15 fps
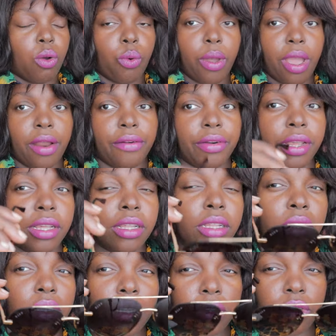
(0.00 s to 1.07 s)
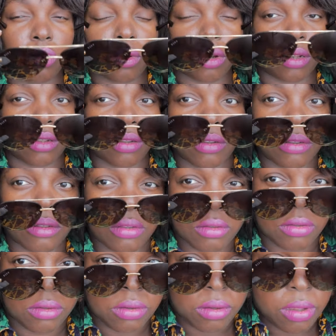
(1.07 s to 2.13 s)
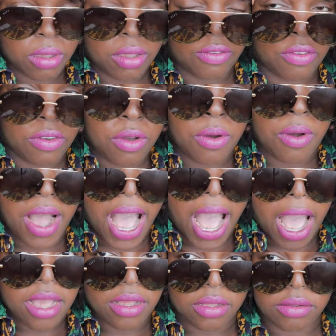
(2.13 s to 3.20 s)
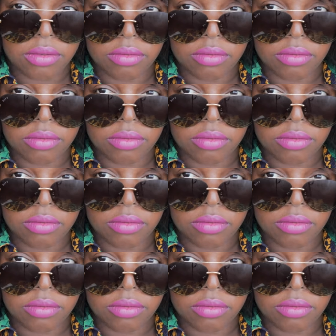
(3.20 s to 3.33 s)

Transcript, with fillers: wearing this one. Fungua.